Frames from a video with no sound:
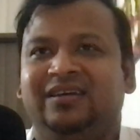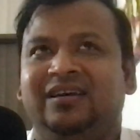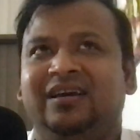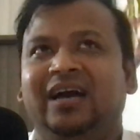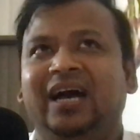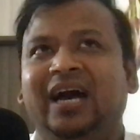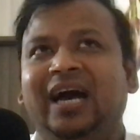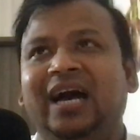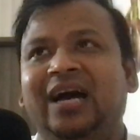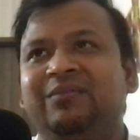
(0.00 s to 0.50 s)

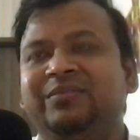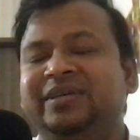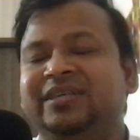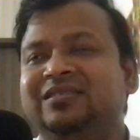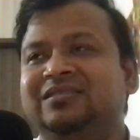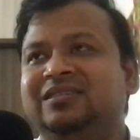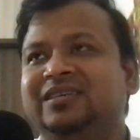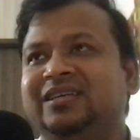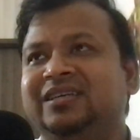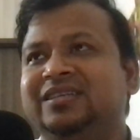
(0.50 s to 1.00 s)
I'm
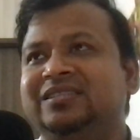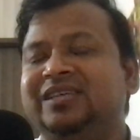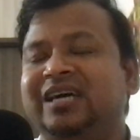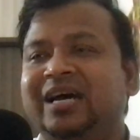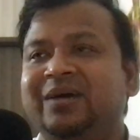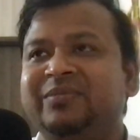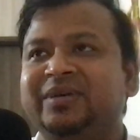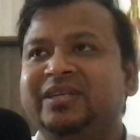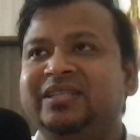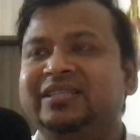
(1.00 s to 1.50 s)
in this,
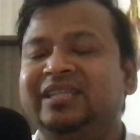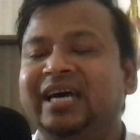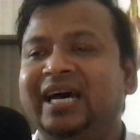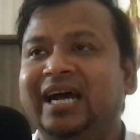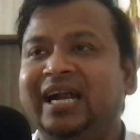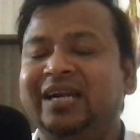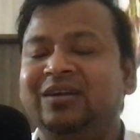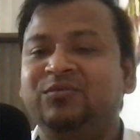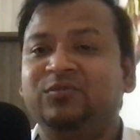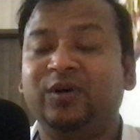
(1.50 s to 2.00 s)
I'm in
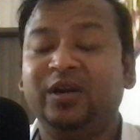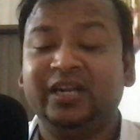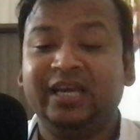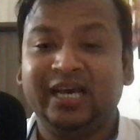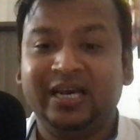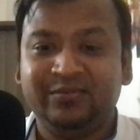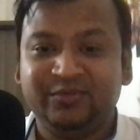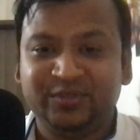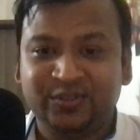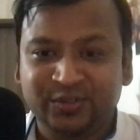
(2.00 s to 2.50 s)
that, what I
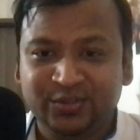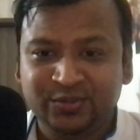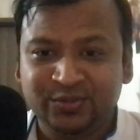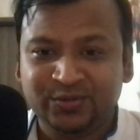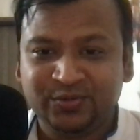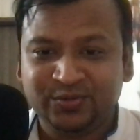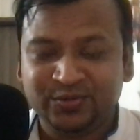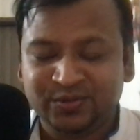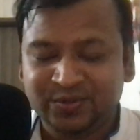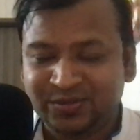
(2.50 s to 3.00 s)
have to
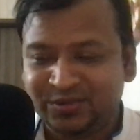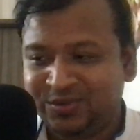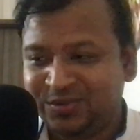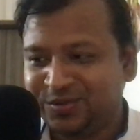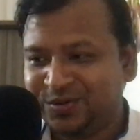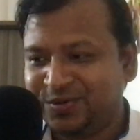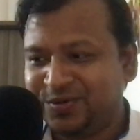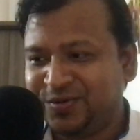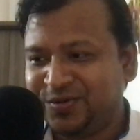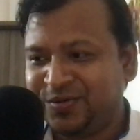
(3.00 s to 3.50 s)
do.
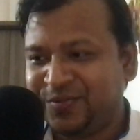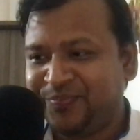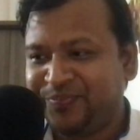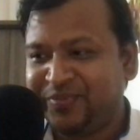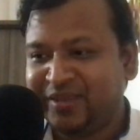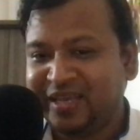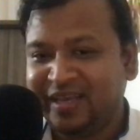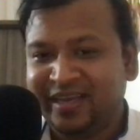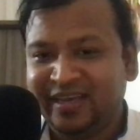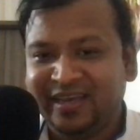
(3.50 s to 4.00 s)
So
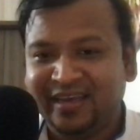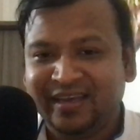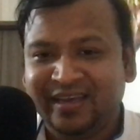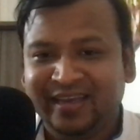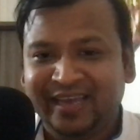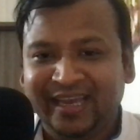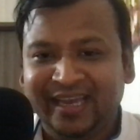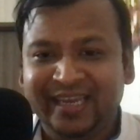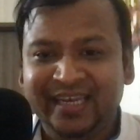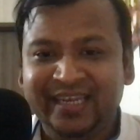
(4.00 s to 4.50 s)

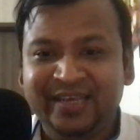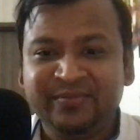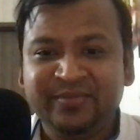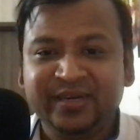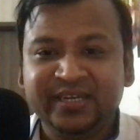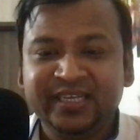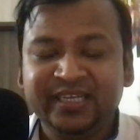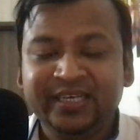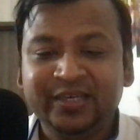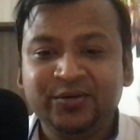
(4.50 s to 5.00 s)

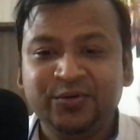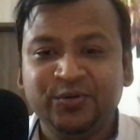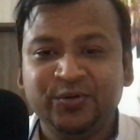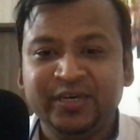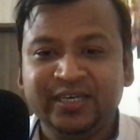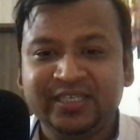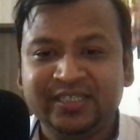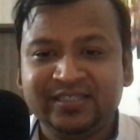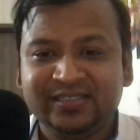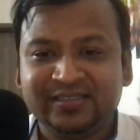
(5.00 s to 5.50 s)
anybody who
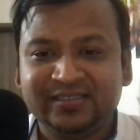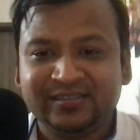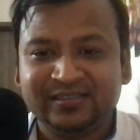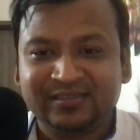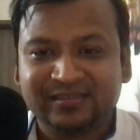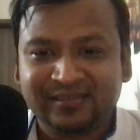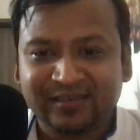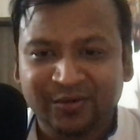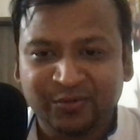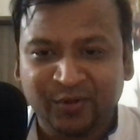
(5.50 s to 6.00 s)

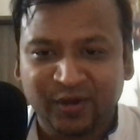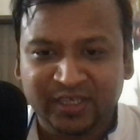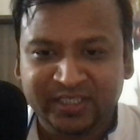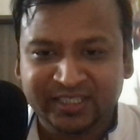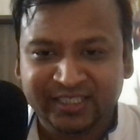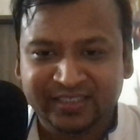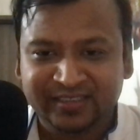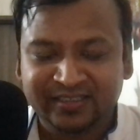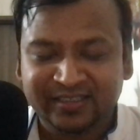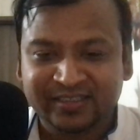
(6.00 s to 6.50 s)
is
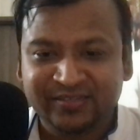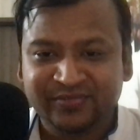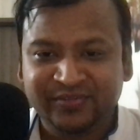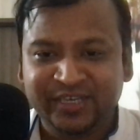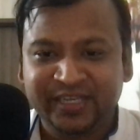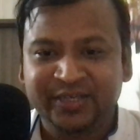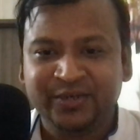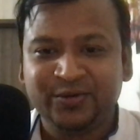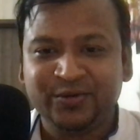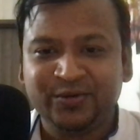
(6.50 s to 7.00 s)
watching this
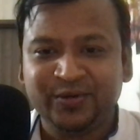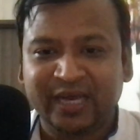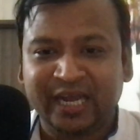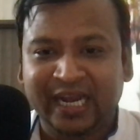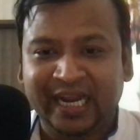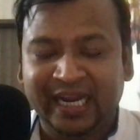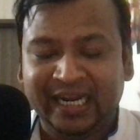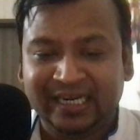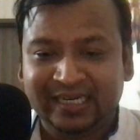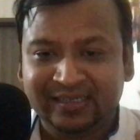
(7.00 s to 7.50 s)
video
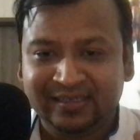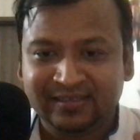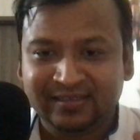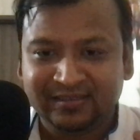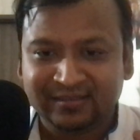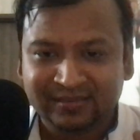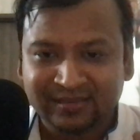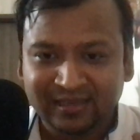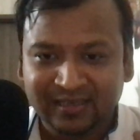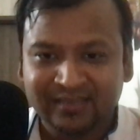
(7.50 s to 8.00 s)

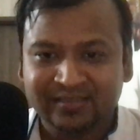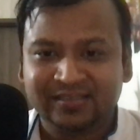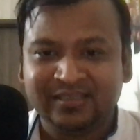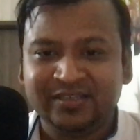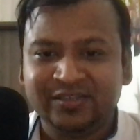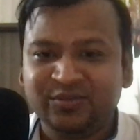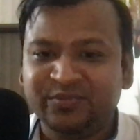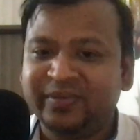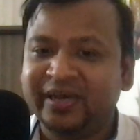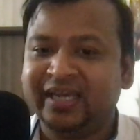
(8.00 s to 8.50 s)
and listen
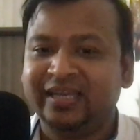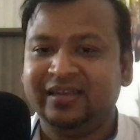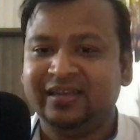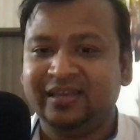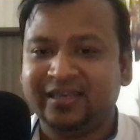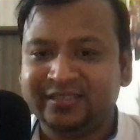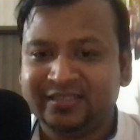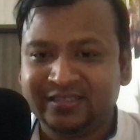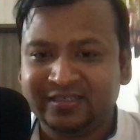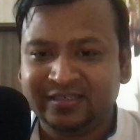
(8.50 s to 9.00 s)
to my
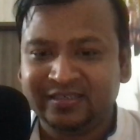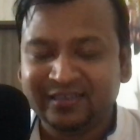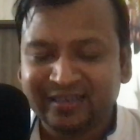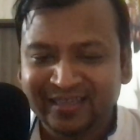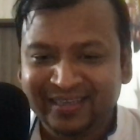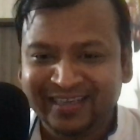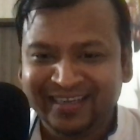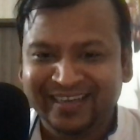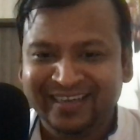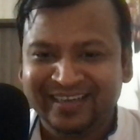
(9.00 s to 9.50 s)
lecture,
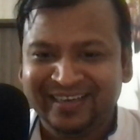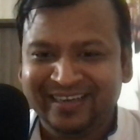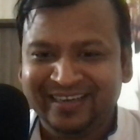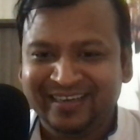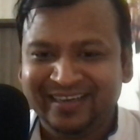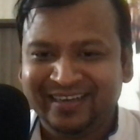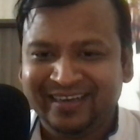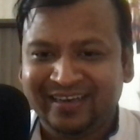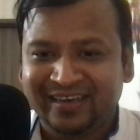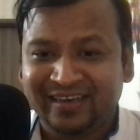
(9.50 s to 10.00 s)

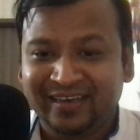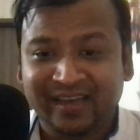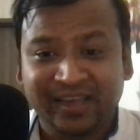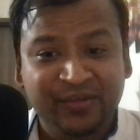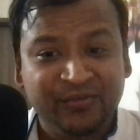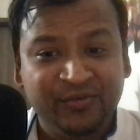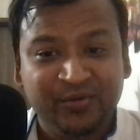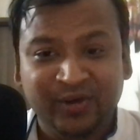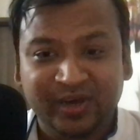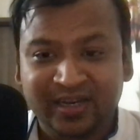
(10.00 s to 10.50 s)

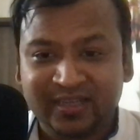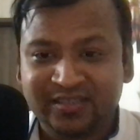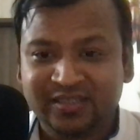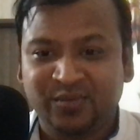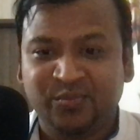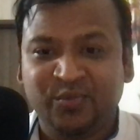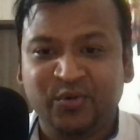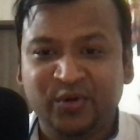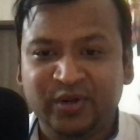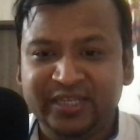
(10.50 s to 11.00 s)
if you are a
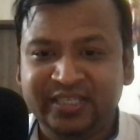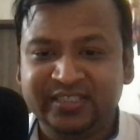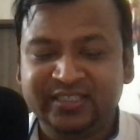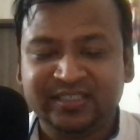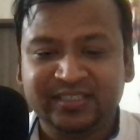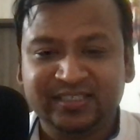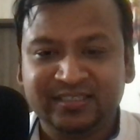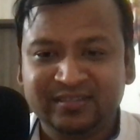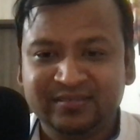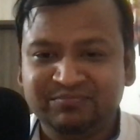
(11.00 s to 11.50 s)
support
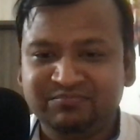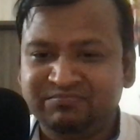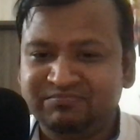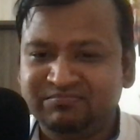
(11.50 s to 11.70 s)
engineer,